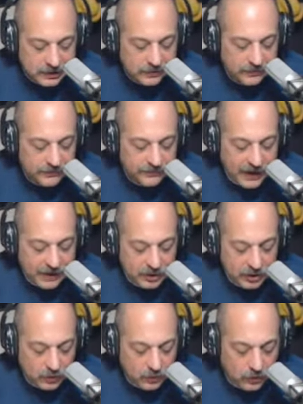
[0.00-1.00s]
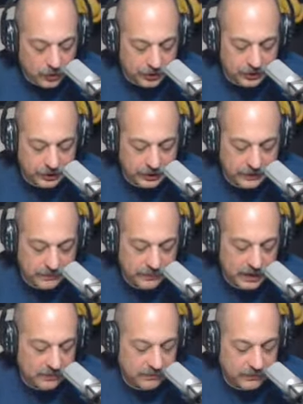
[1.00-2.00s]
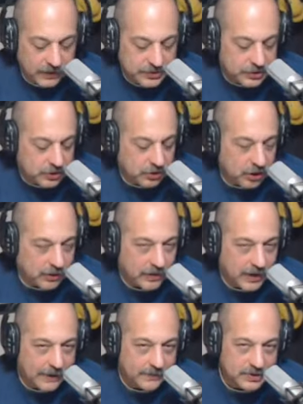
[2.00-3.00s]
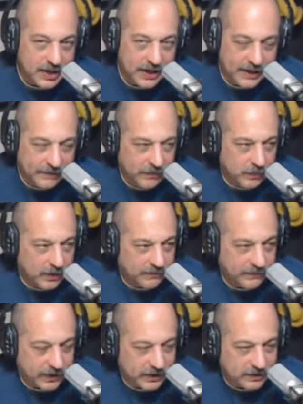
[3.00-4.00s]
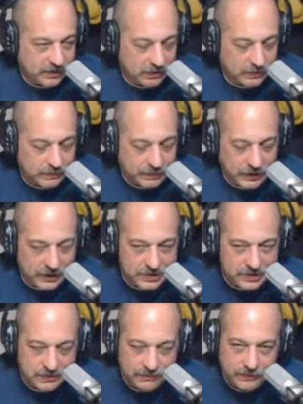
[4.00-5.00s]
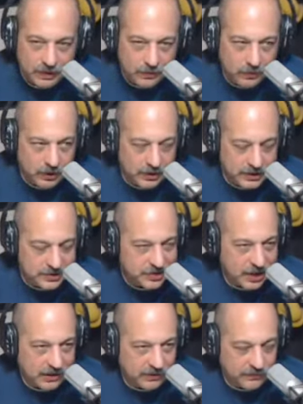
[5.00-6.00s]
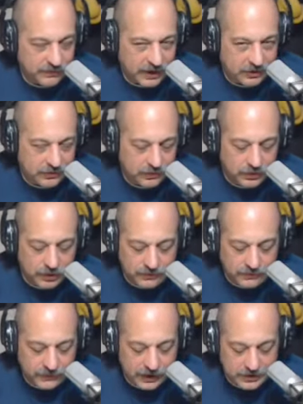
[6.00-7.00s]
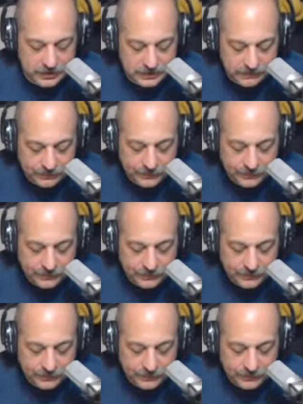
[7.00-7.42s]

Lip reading: Fabio Wardley and Frazier Clark, that was that heavyweight fight that took place. What an exciting fight, two young fighters.